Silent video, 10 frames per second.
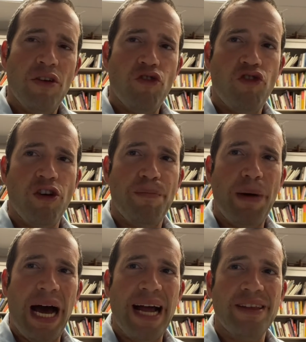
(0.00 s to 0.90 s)

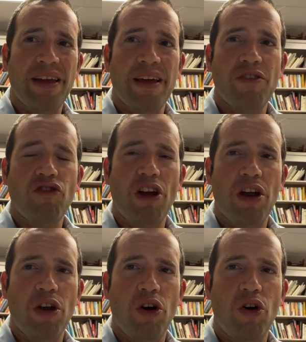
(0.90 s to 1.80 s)
Shabbat
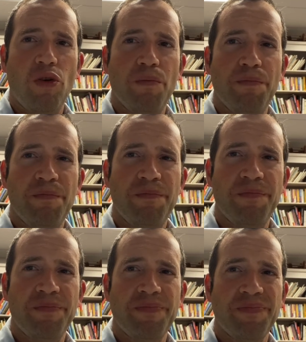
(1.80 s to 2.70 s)
Shalom.
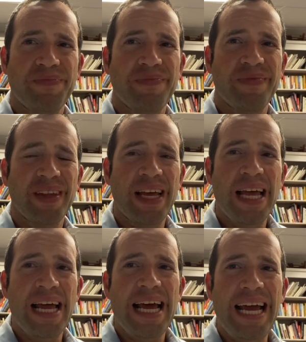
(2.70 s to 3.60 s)

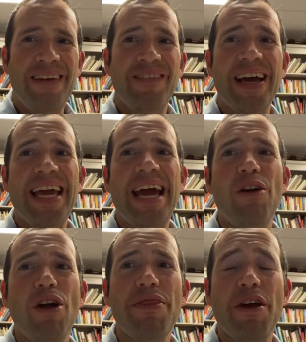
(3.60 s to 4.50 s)
In
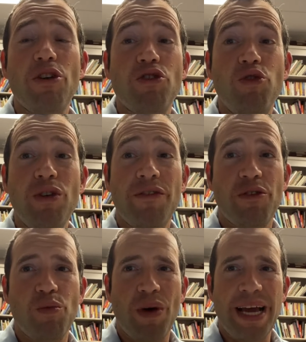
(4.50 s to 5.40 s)
Vayera, there are two
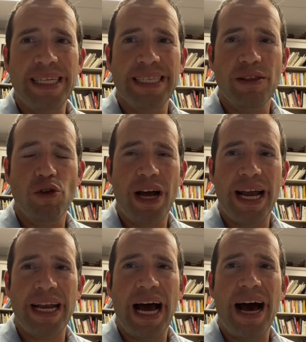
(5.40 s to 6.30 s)
different ways to look
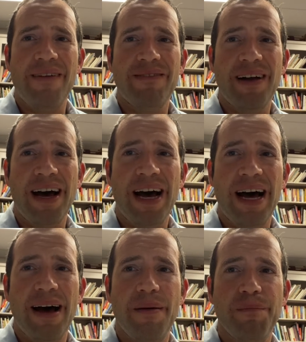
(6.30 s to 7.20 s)
at
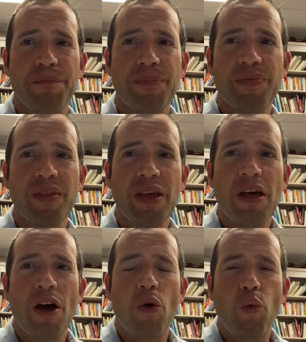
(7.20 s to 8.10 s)
Avraham.
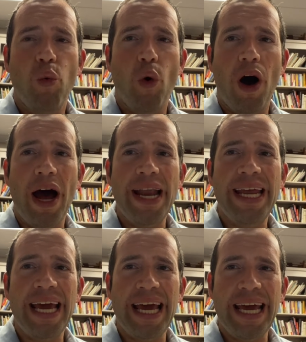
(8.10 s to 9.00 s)

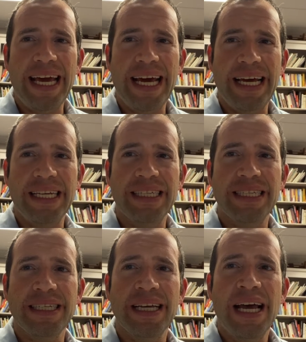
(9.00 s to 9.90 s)
One
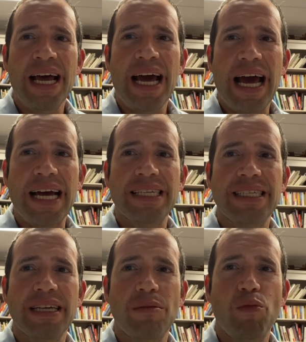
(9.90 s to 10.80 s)
is as
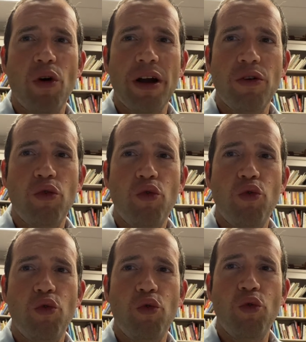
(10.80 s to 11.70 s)
someone
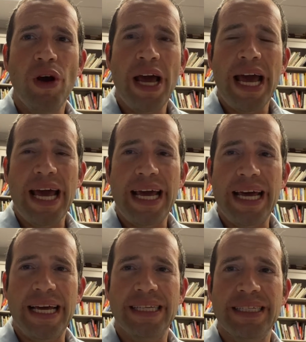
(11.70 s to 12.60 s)
who
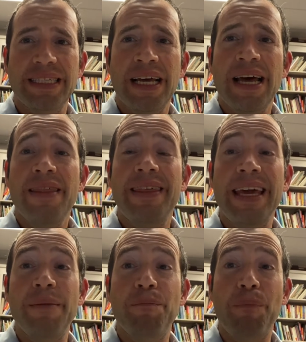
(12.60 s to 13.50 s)
is
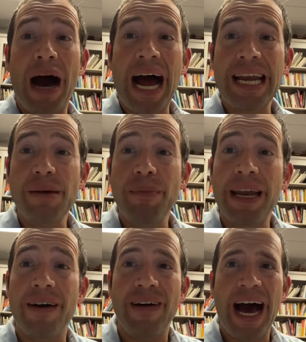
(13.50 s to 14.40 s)
the
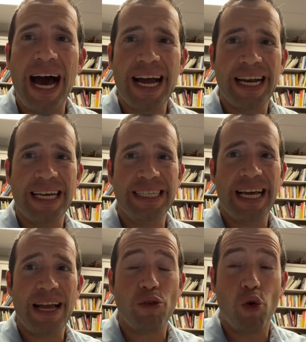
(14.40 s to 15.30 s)
embodiment of
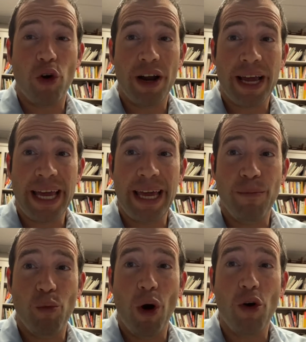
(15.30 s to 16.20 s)
Hachnasat
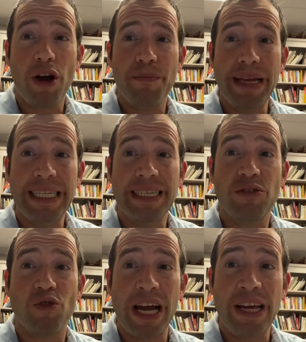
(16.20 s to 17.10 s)
Orchim, welcoming
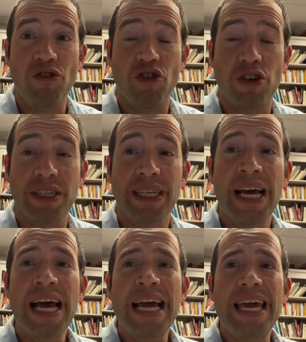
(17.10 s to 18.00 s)
strangers.
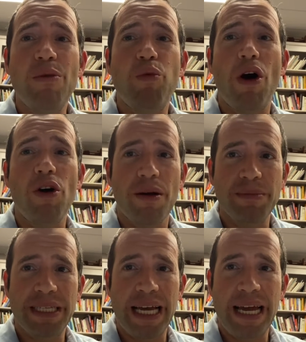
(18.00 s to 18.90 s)
He
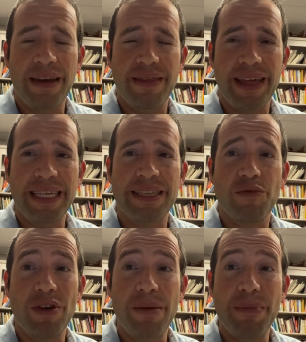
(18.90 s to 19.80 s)
welcomes in these
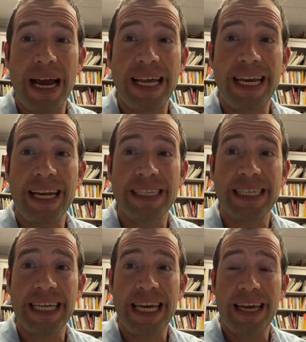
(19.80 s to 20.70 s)
three men he
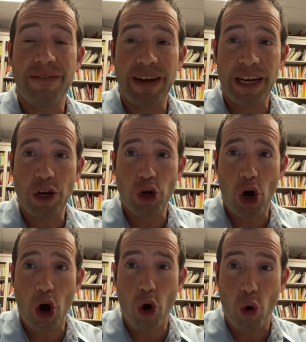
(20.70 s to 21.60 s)
doesn't even
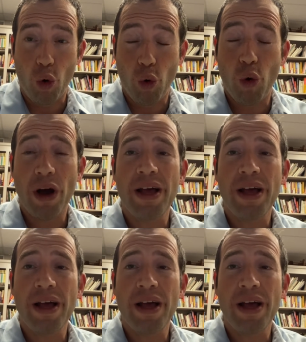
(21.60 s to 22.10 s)
know.